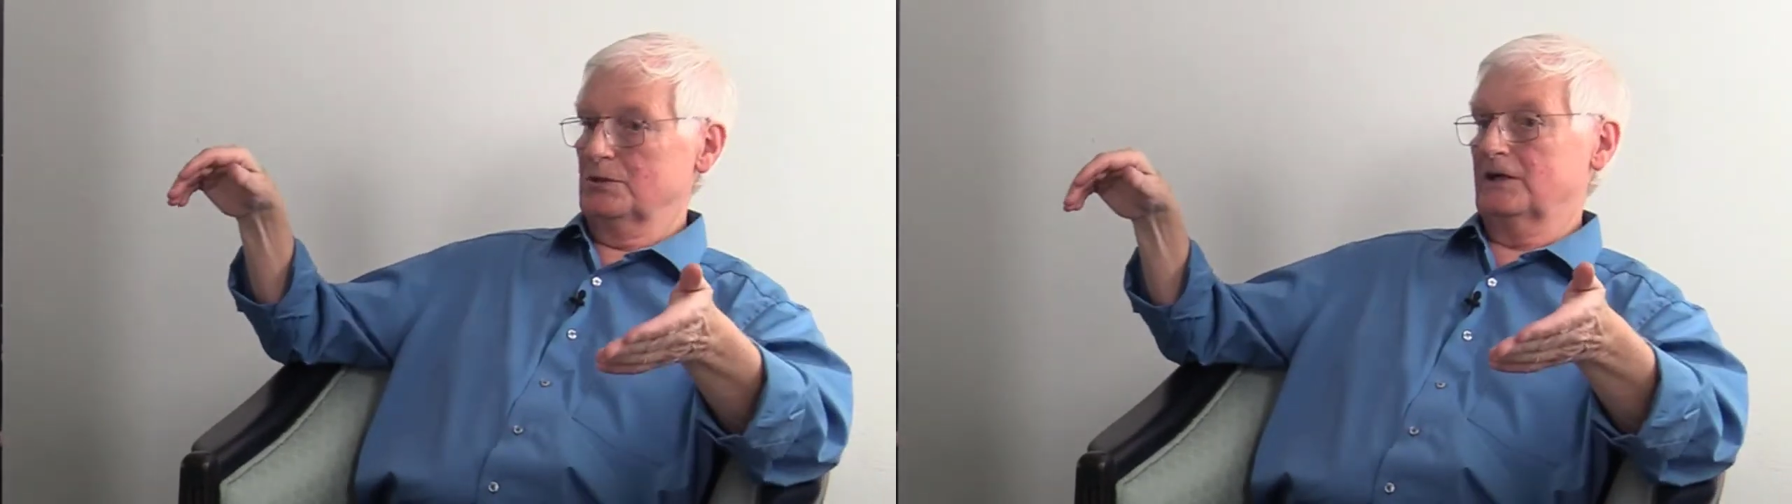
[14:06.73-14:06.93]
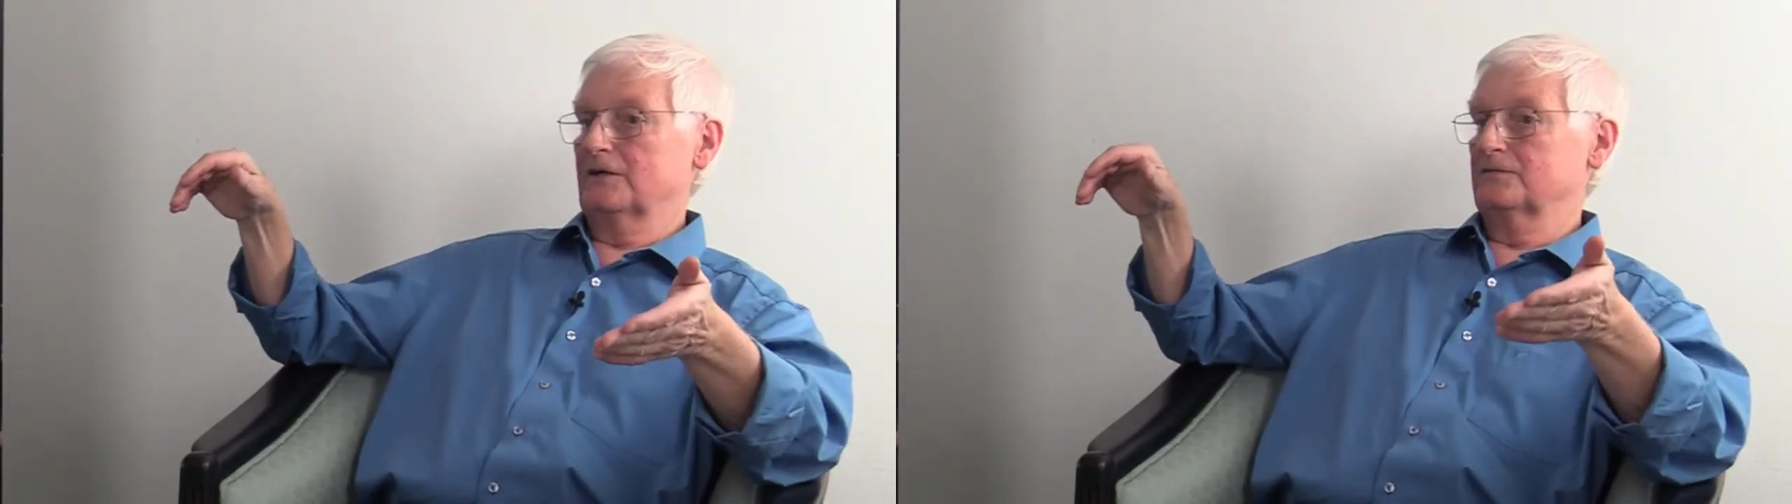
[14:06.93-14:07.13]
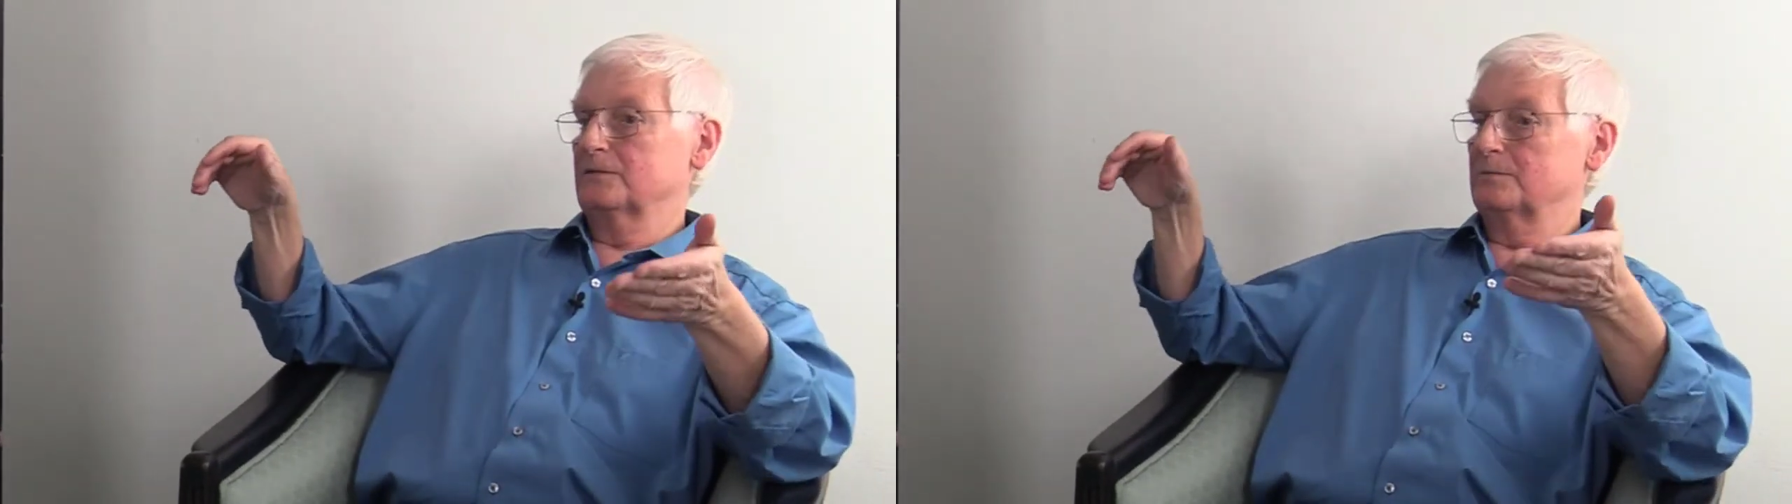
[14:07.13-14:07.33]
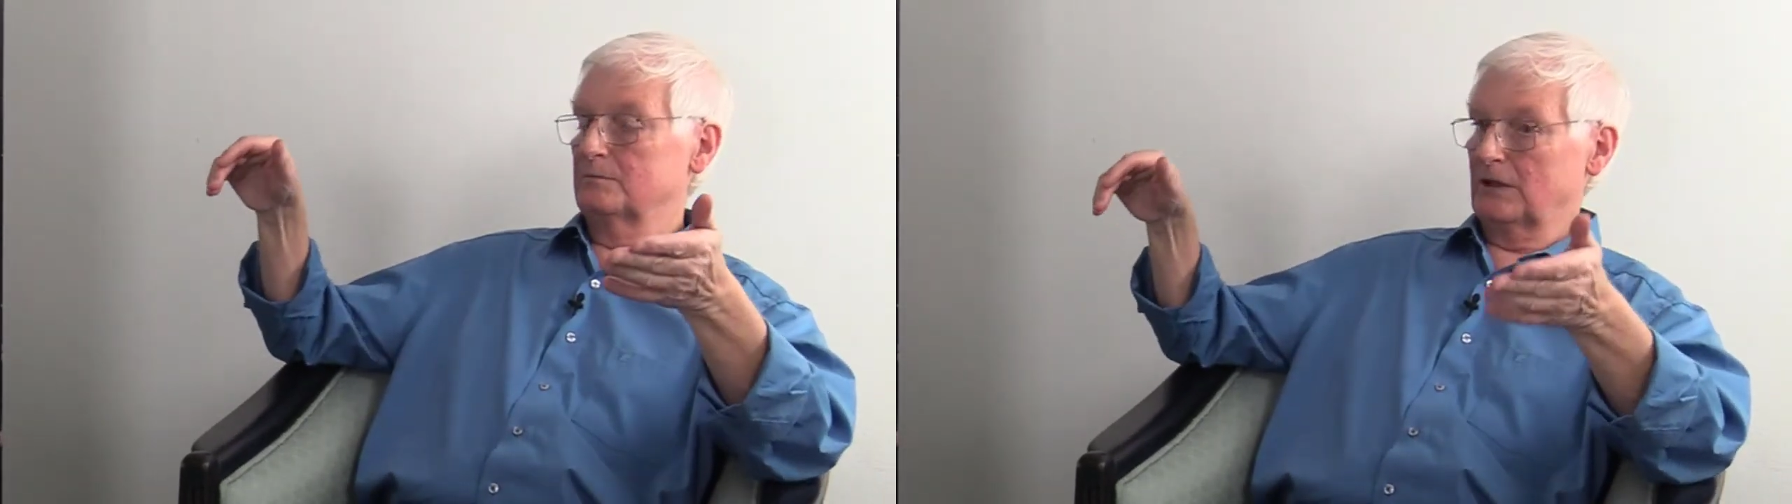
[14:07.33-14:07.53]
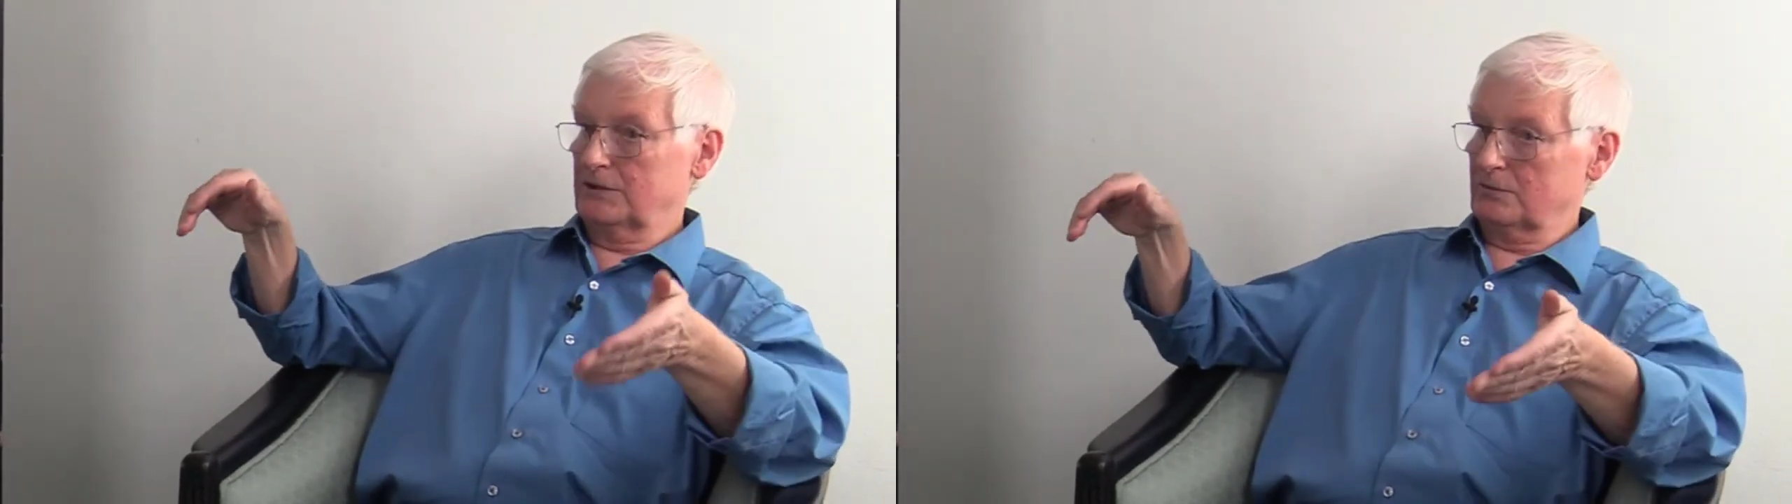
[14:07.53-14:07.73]
have
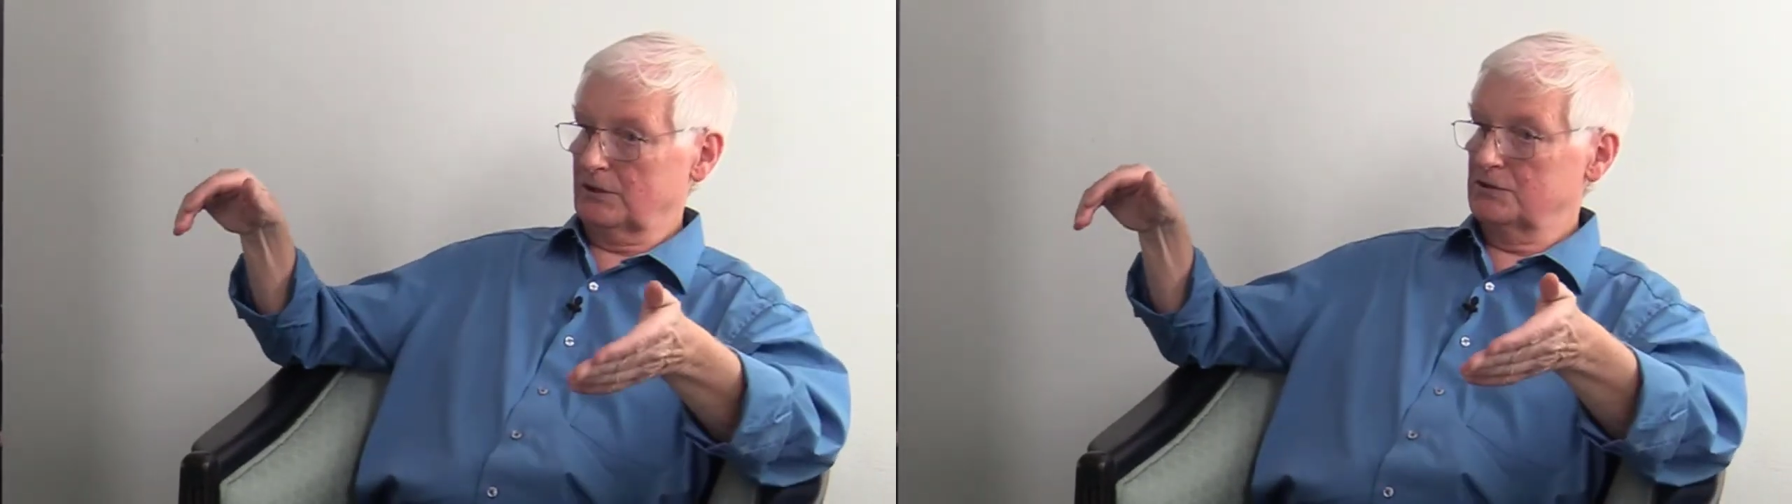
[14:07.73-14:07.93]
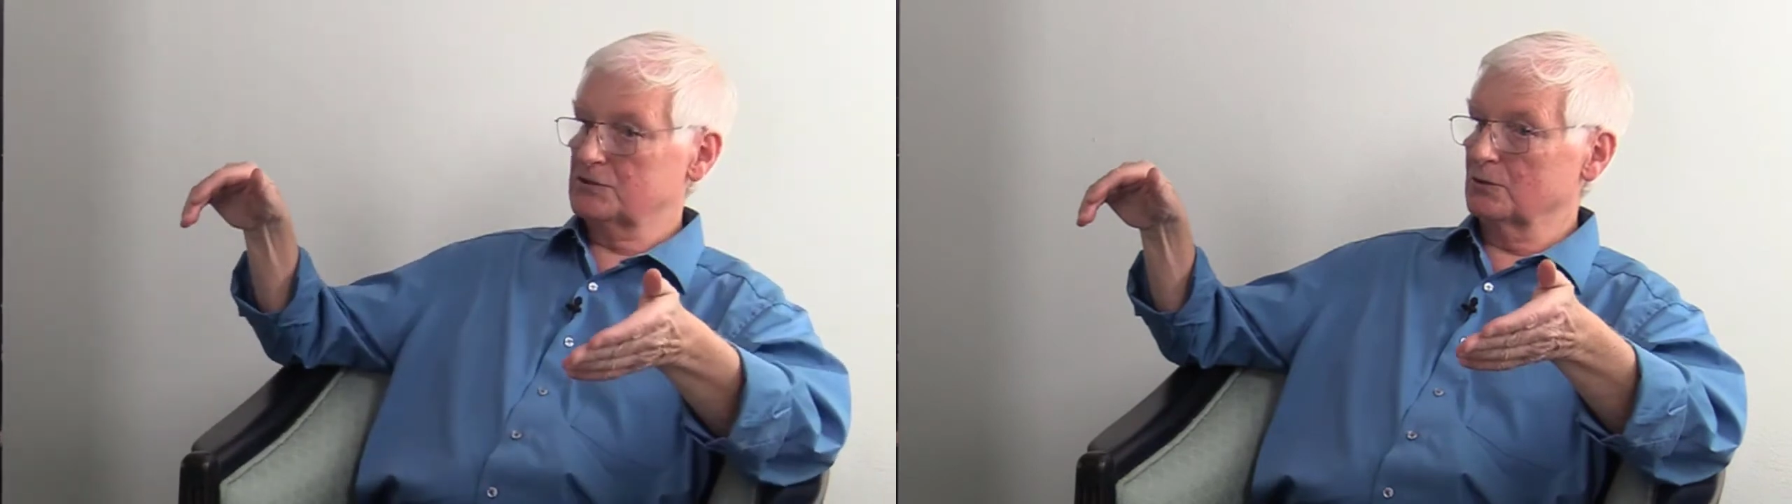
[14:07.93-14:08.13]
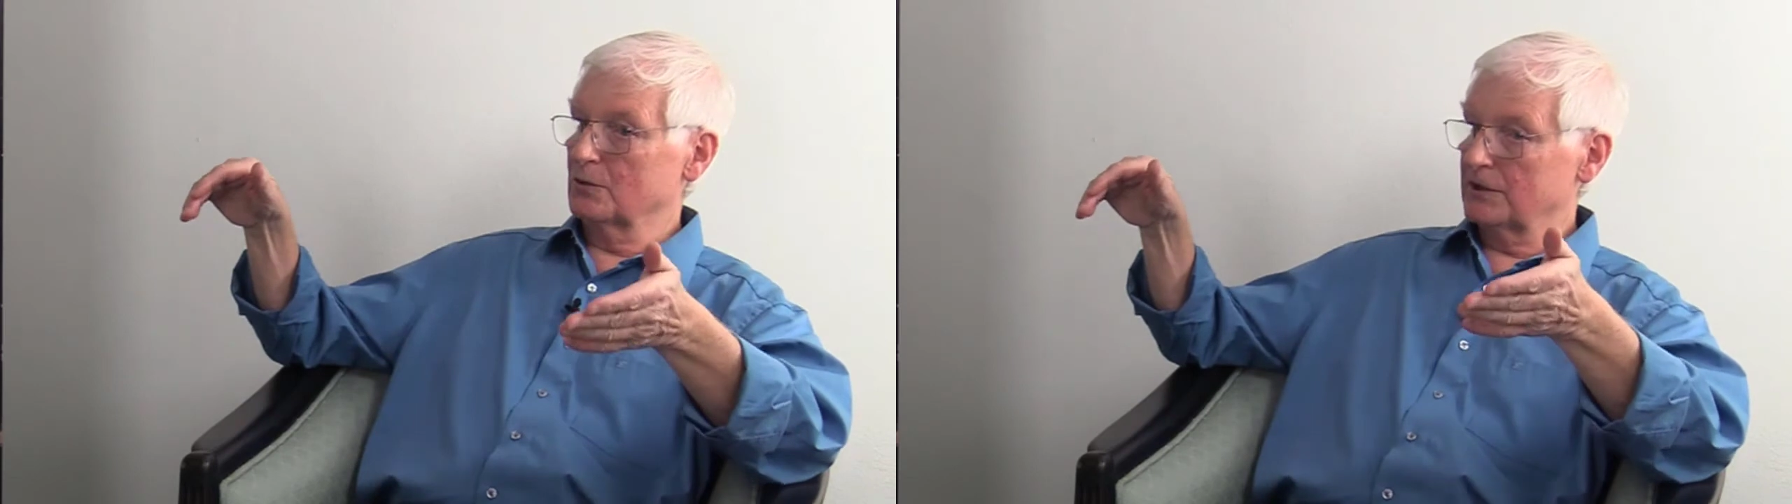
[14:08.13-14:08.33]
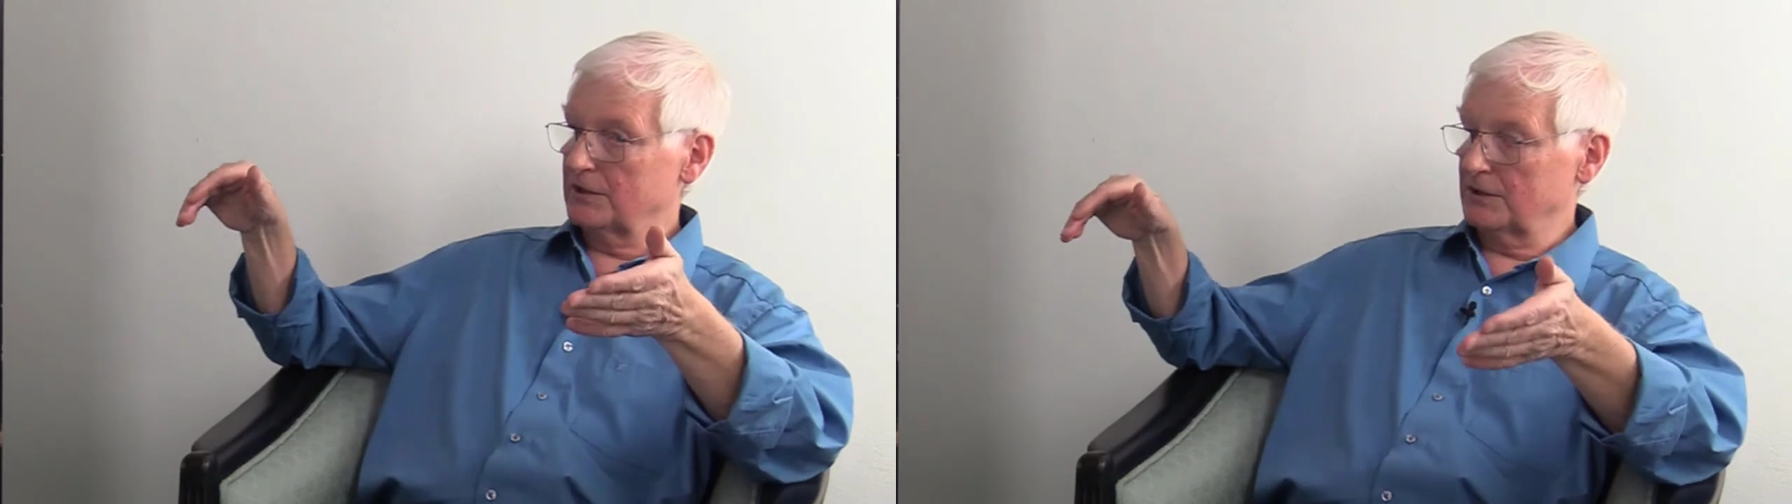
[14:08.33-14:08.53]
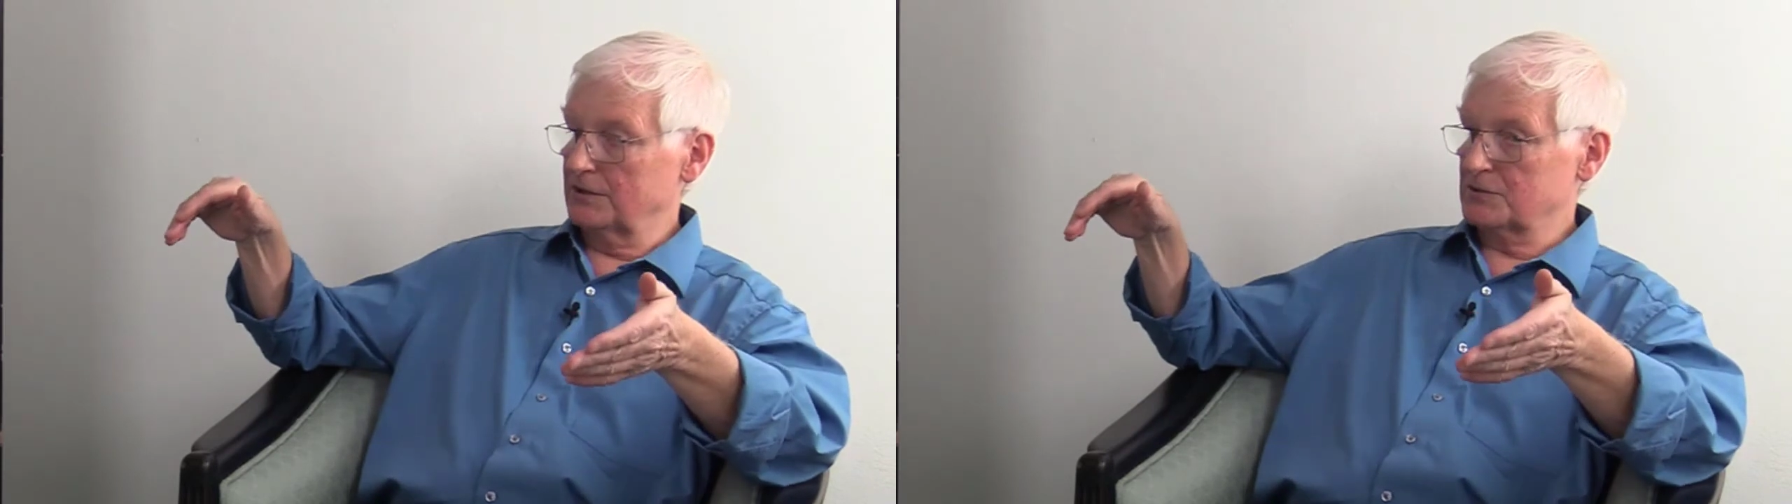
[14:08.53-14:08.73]
migraines or
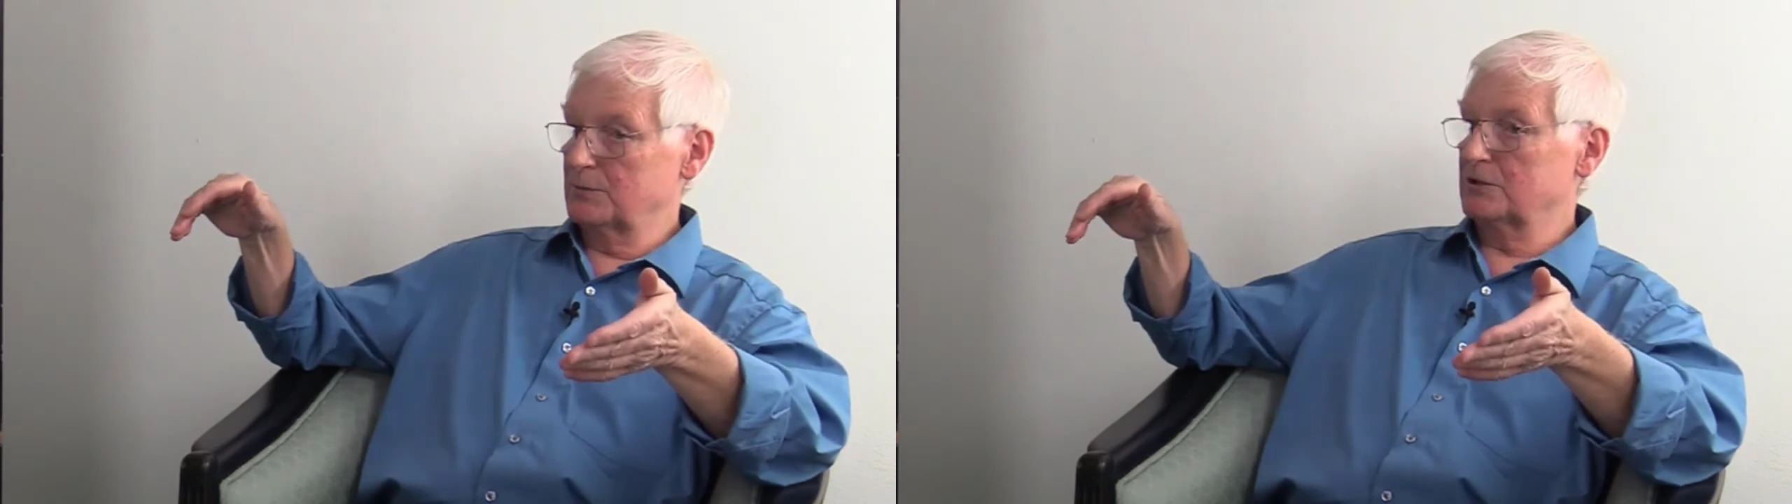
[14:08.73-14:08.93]
headaches?